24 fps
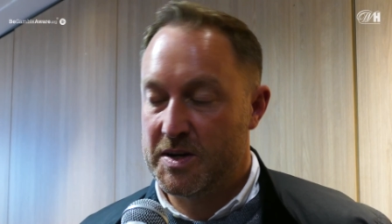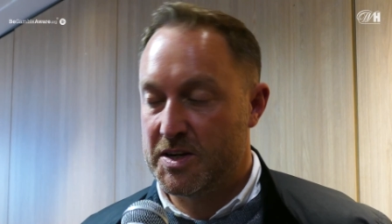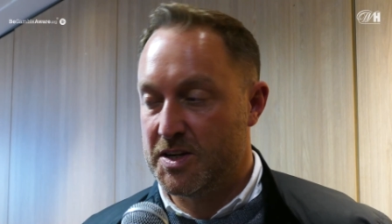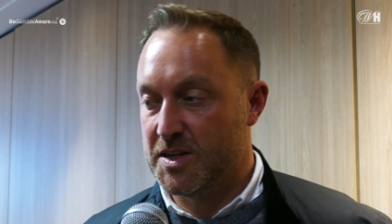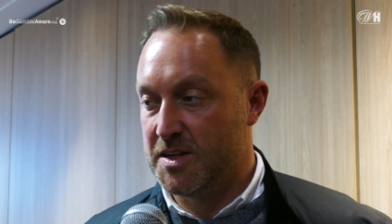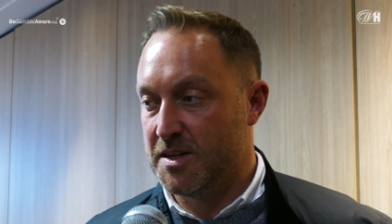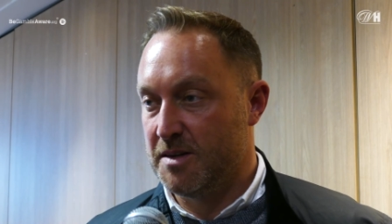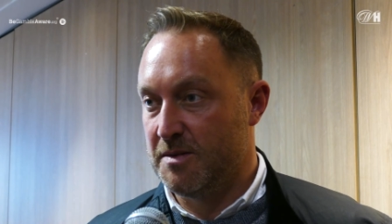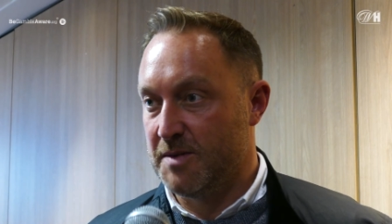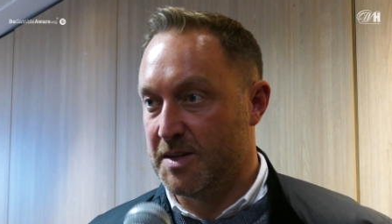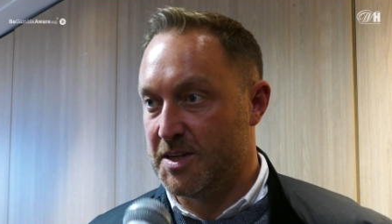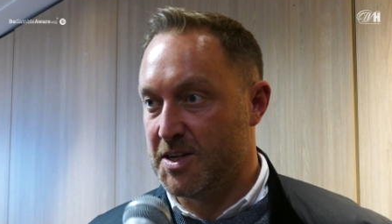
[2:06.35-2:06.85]

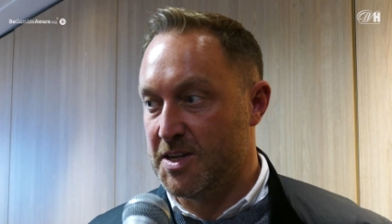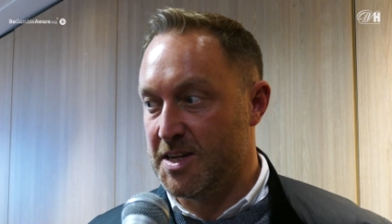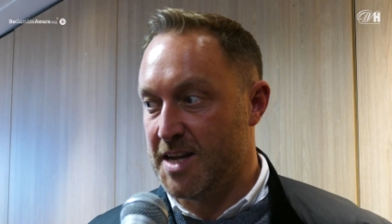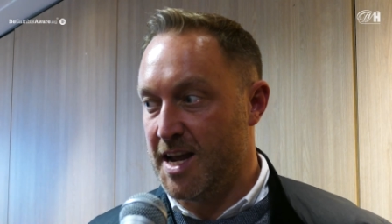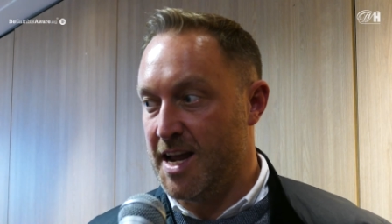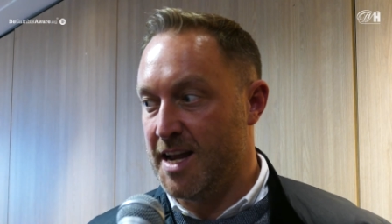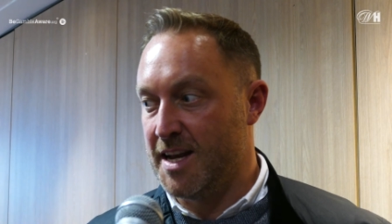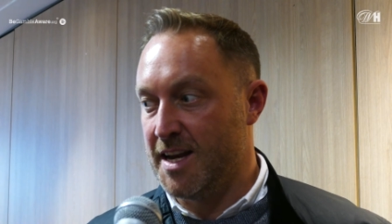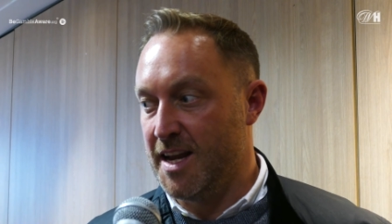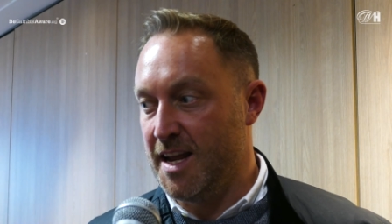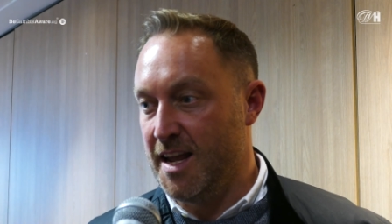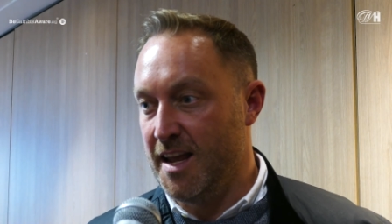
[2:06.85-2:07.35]
which is
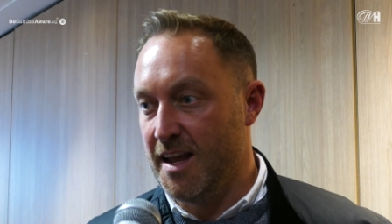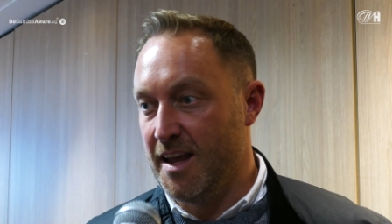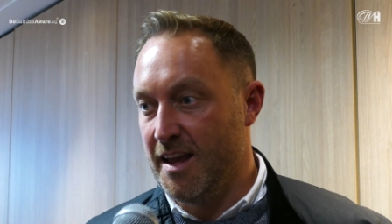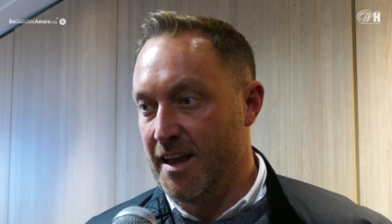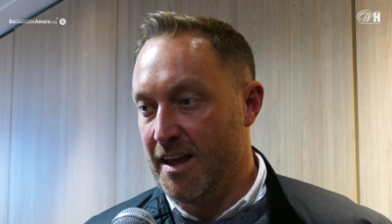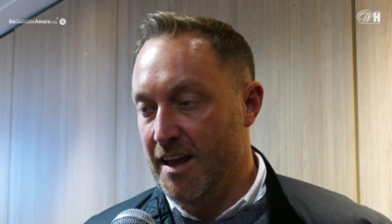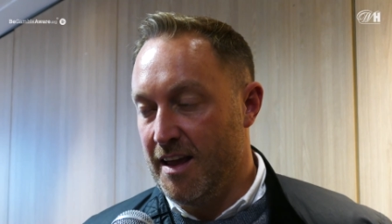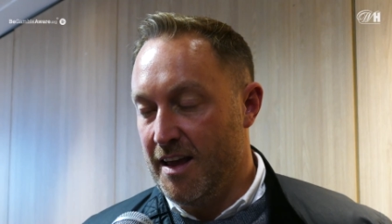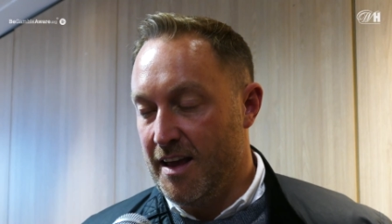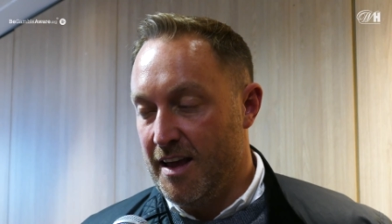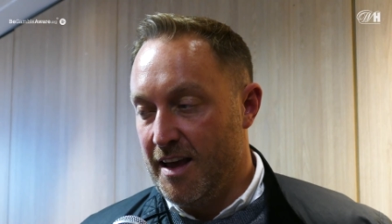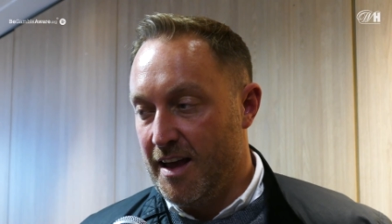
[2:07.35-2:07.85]
handy.
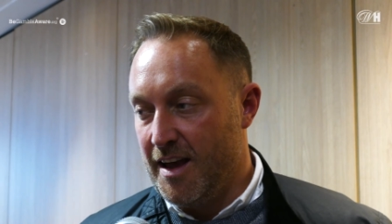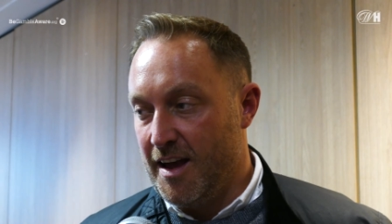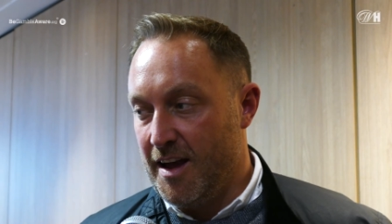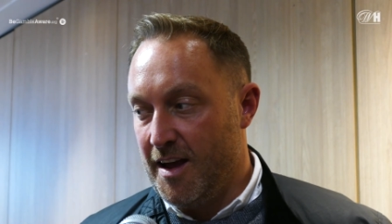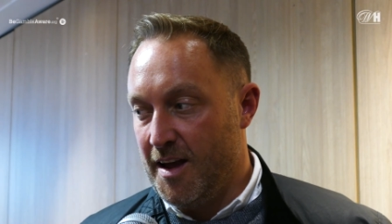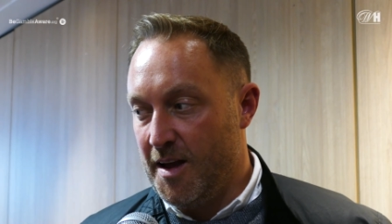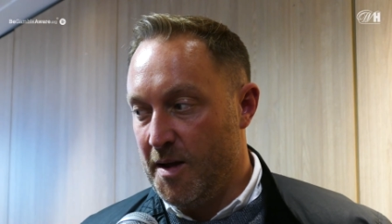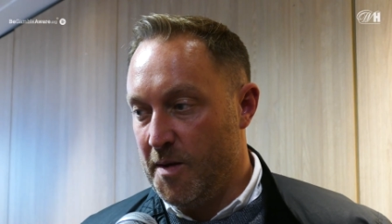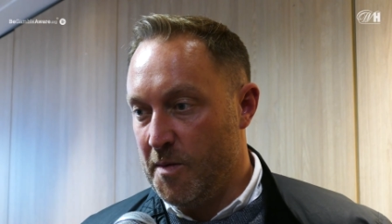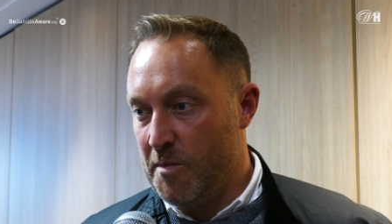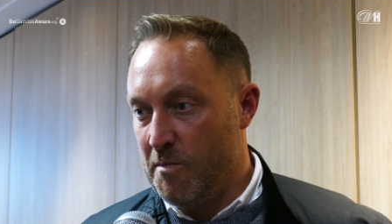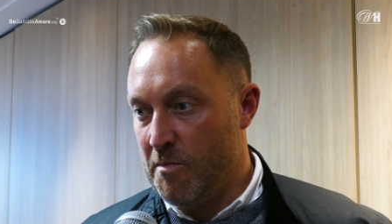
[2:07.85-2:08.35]

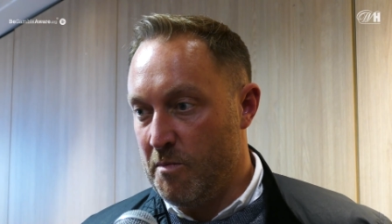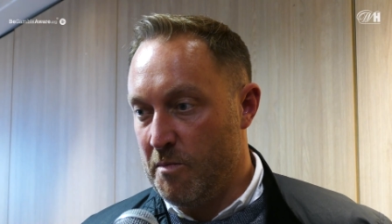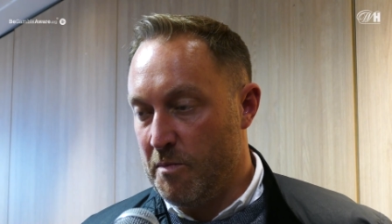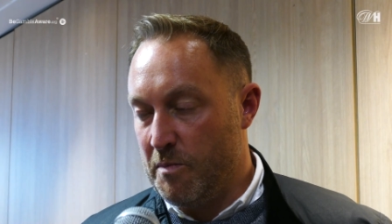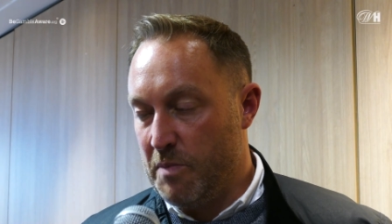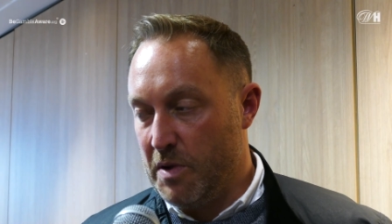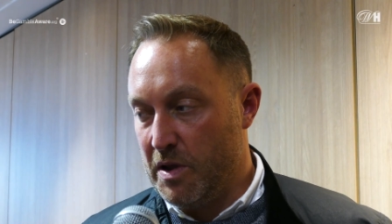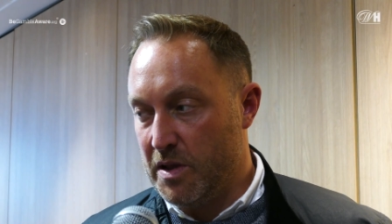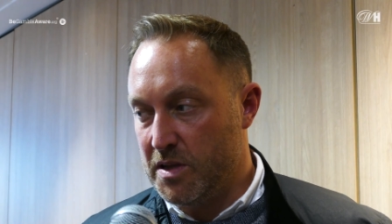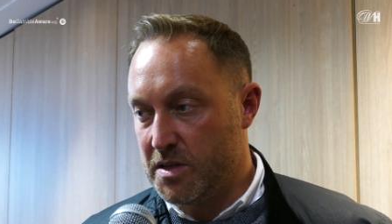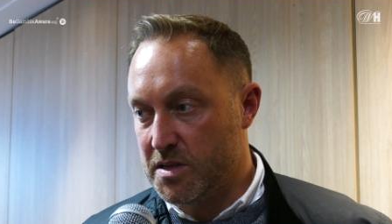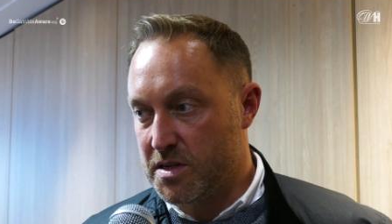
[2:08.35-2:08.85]

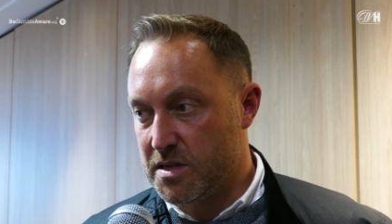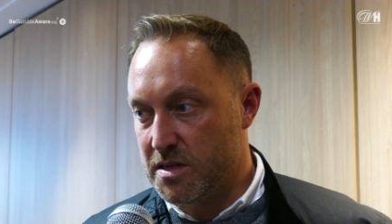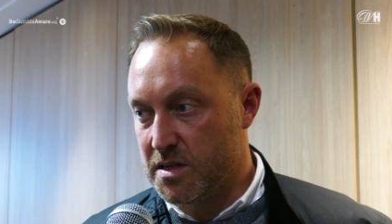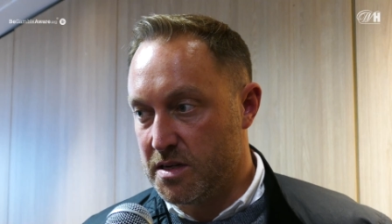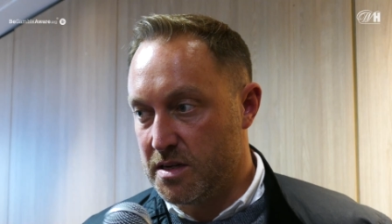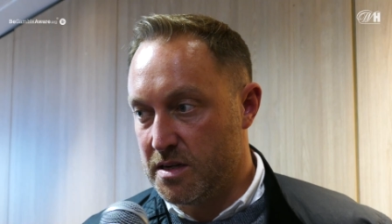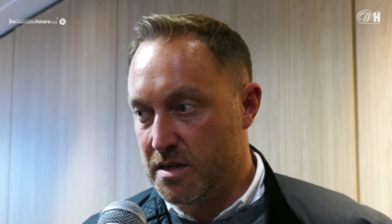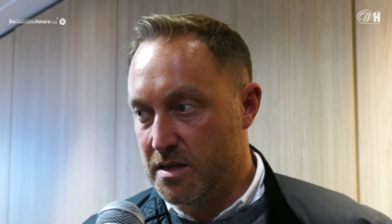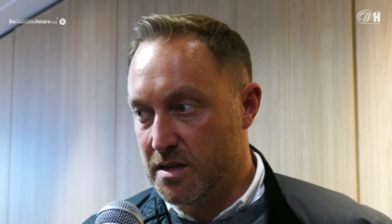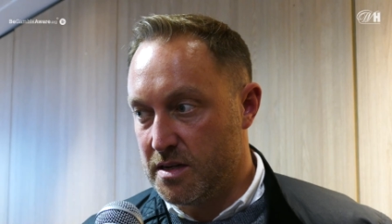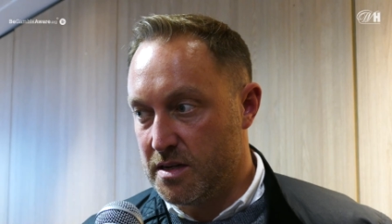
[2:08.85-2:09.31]
But